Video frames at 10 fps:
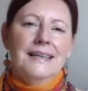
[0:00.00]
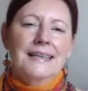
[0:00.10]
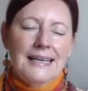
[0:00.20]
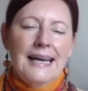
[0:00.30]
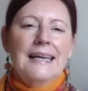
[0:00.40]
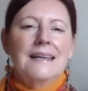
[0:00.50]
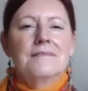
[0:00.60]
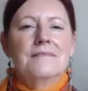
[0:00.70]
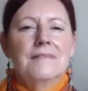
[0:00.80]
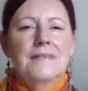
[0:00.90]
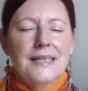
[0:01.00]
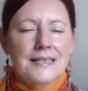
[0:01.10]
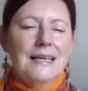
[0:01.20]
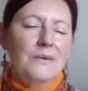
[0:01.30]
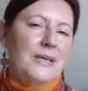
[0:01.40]
G'day.
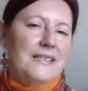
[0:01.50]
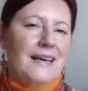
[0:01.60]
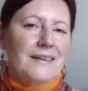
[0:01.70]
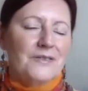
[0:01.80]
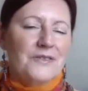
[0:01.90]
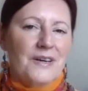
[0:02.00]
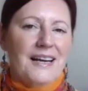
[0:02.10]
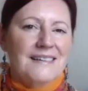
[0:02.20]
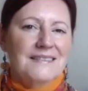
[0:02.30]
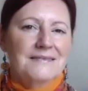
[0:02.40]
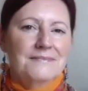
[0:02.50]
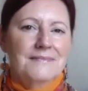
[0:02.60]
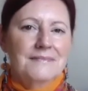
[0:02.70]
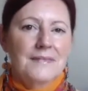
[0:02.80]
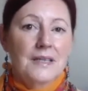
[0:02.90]
That's how we say it in Australia.
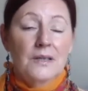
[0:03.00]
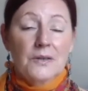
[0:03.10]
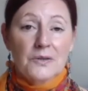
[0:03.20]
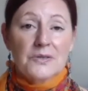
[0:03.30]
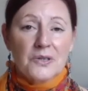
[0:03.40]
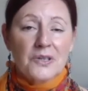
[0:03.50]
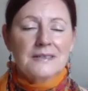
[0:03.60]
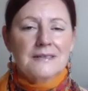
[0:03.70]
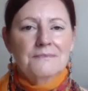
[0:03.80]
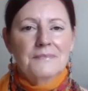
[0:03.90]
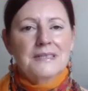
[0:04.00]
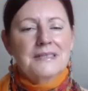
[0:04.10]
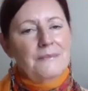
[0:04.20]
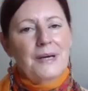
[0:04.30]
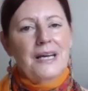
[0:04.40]
Grüß Gott is
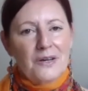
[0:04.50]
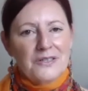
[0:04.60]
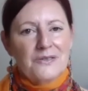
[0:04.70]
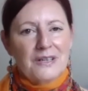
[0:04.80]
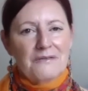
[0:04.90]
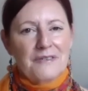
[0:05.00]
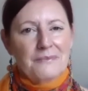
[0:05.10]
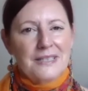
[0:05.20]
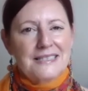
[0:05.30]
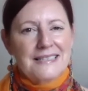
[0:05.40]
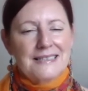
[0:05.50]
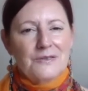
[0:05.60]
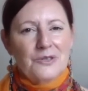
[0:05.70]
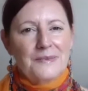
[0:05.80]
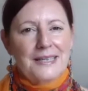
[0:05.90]
how my Austrian family says it
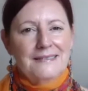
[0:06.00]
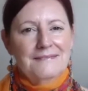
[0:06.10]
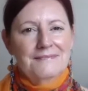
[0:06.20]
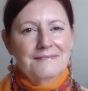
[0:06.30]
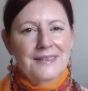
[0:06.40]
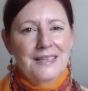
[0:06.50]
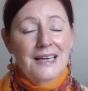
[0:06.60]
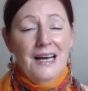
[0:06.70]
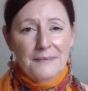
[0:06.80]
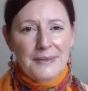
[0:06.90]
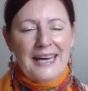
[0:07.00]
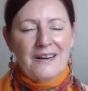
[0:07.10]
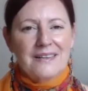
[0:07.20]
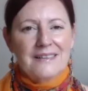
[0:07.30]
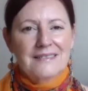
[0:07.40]
to me. I'm
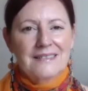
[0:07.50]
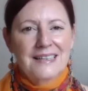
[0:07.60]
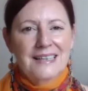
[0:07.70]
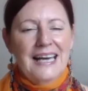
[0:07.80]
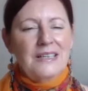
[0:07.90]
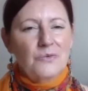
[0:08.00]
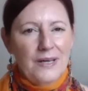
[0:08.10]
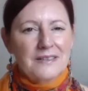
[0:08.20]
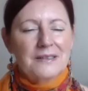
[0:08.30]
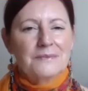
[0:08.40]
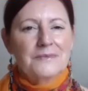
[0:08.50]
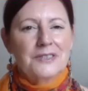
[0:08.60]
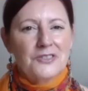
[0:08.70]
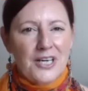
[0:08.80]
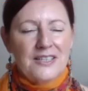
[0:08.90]
Karen, and welcome
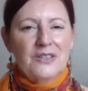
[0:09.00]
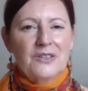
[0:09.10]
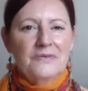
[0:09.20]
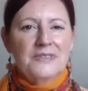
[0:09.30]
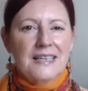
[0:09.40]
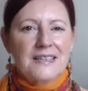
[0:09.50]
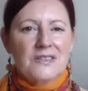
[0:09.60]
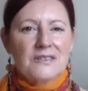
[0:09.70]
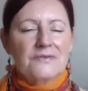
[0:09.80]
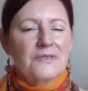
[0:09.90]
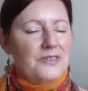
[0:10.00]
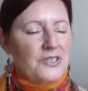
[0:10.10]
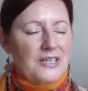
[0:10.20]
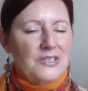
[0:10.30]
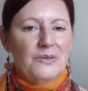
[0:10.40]
to Changing Conversations for a
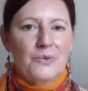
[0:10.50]
Changing